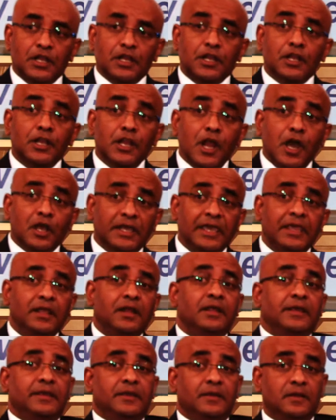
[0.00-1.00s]

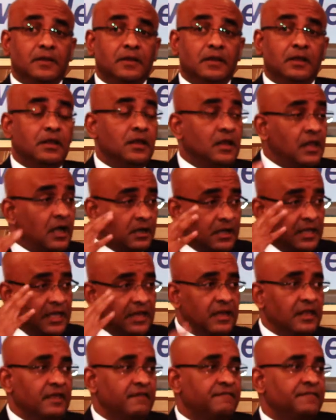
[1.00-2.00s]
Luckily,
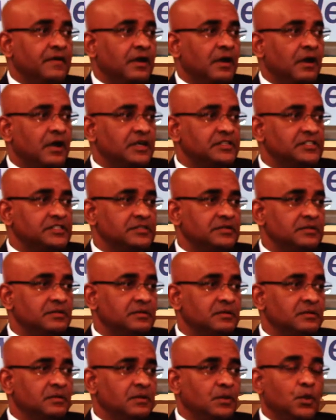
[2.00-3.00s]
luckily for us,
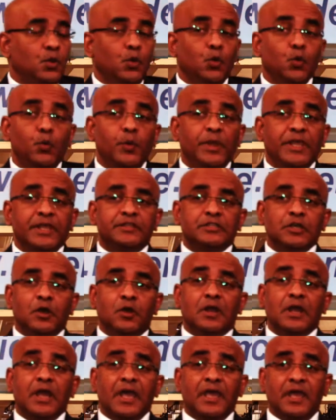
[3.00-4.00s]
we
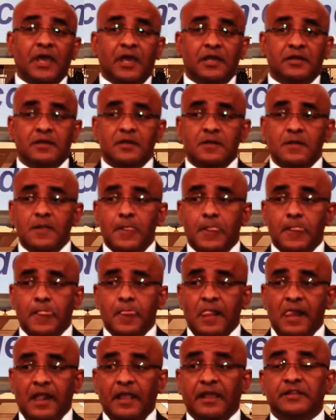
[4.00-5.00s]
took Guyana
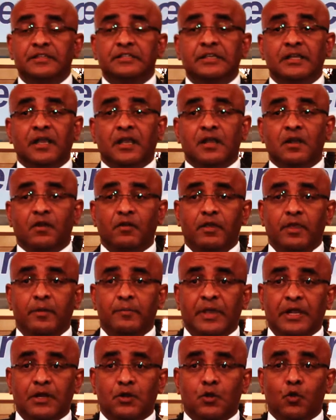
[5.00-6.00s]
into the
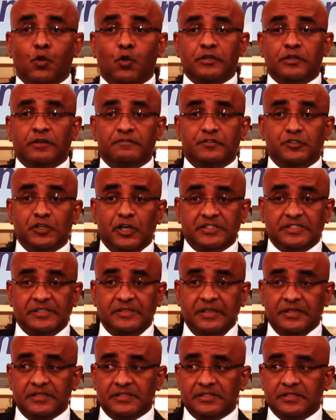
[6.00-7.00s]
Caribbean of
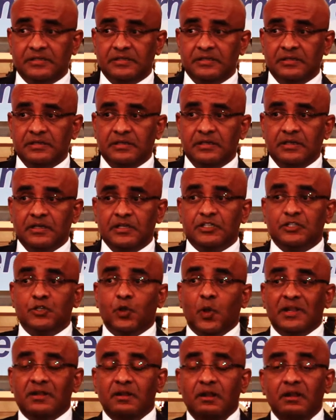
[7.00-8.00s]
Justice.
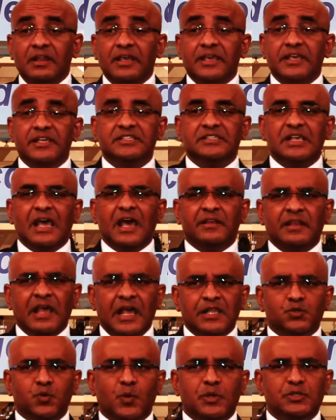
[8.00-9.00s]
So at least, and
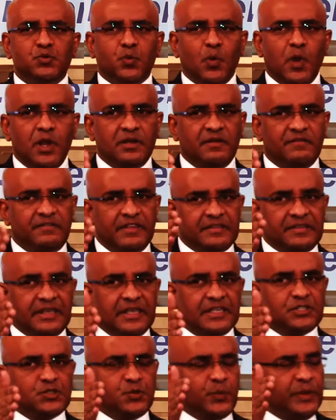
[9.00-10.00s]
that was one of the
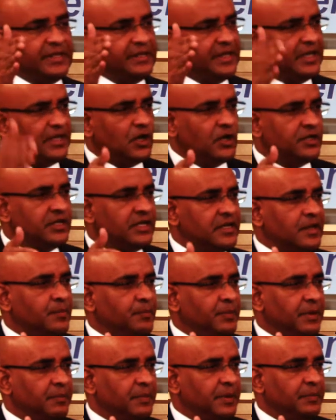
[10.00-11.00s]
things we did under the
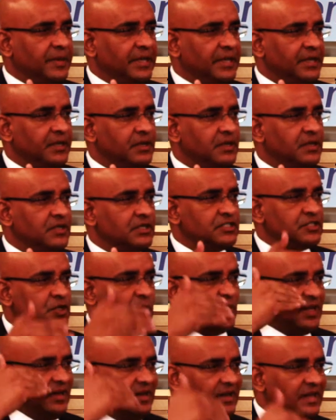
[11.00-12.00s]
PPP,
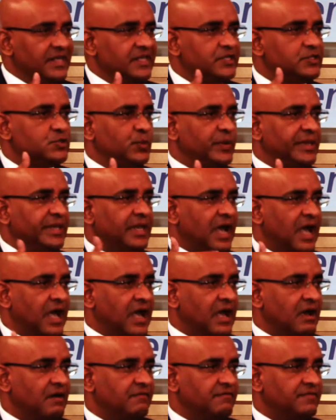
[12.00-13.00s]
so at least we
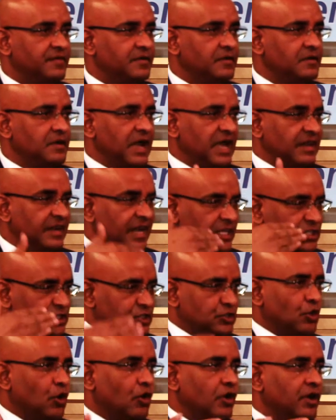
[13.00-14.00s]
have an
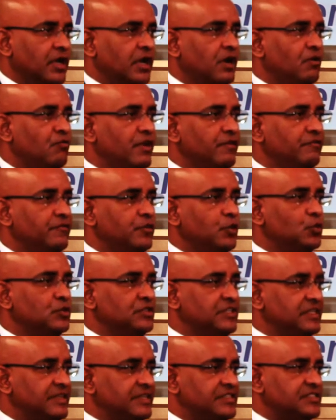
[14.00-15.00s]
external review
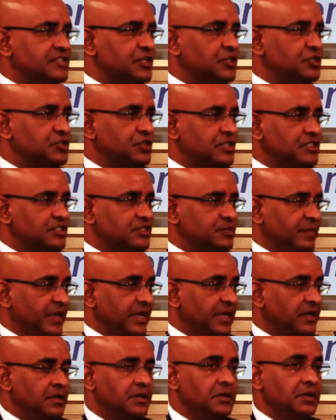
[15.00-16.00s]
to decisions
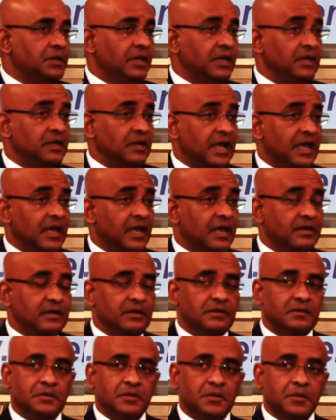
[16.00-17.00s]
made in Guyana.
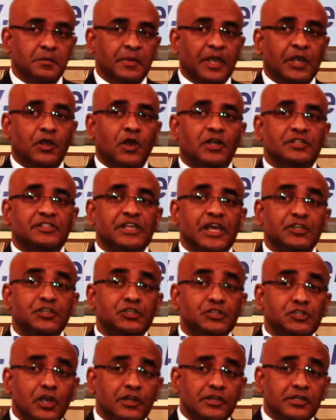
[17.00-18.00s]
Because I
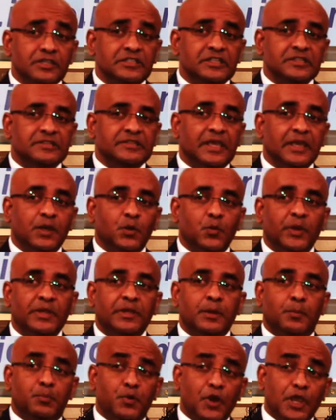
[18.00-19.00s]
shudder to think with
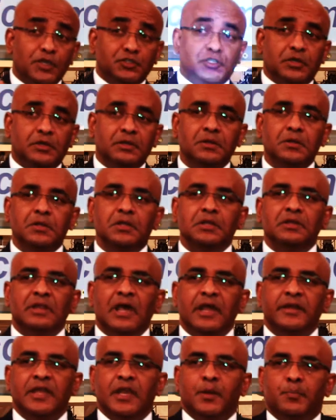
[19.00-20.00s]
the pressure
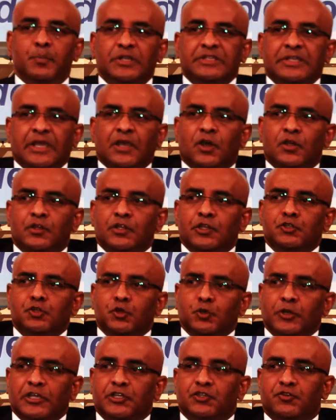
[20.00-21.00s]
that we are putting on the
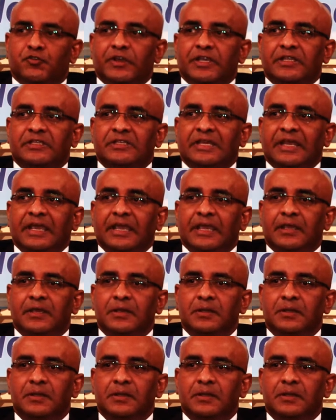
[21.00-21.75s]
judiciary today,